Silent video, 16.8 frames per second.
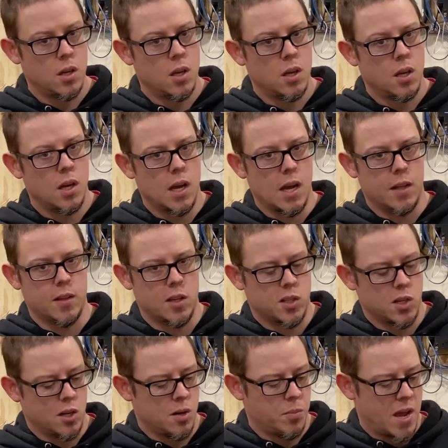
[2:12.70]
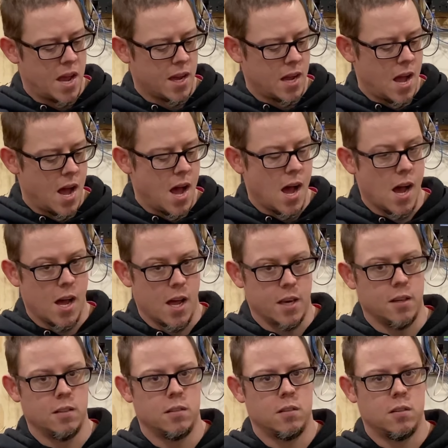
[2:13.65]
and then turn it back
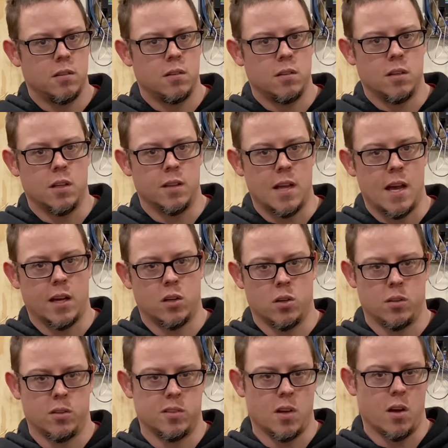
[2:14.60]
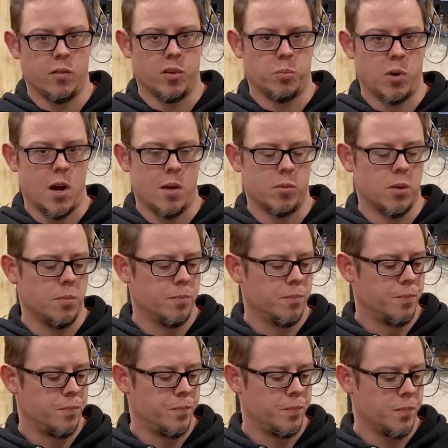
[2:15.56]
on, and that could solve your problem.
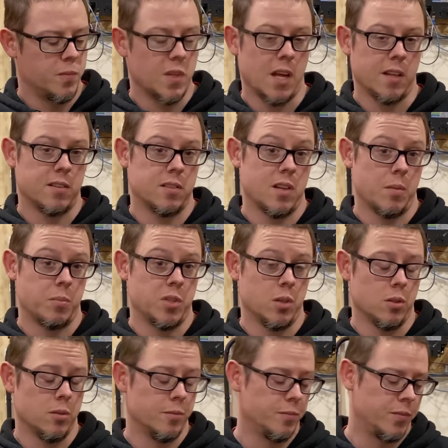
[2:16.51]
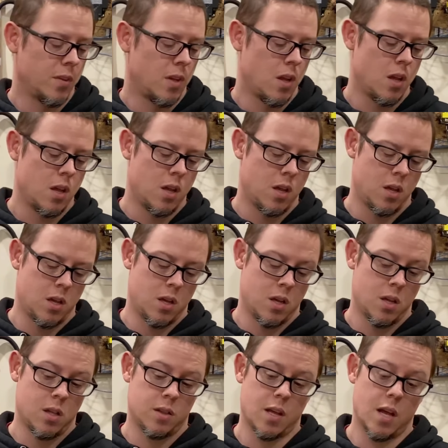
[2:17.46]
That's step 2.
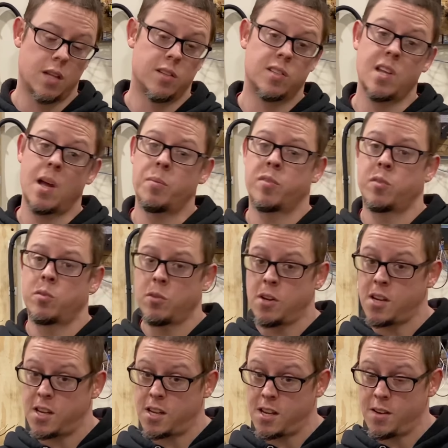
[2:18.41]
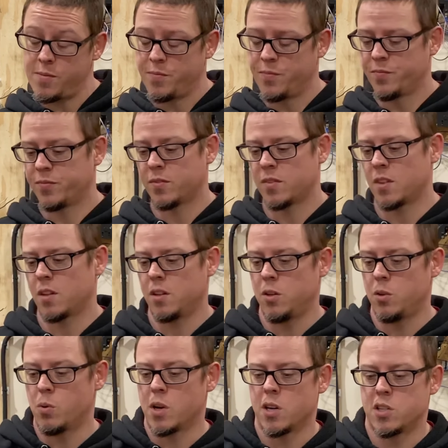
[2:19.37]
Then step 3,
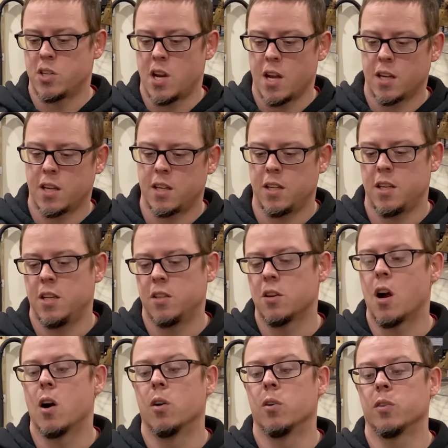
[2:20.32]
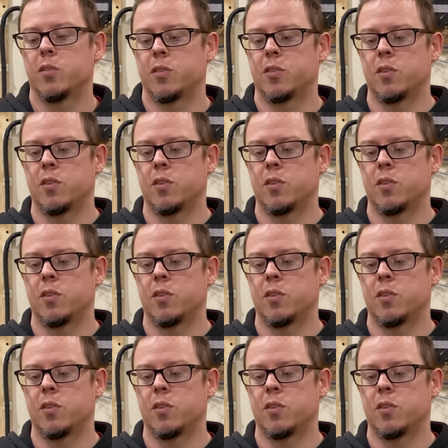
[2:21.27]
you want to check in your house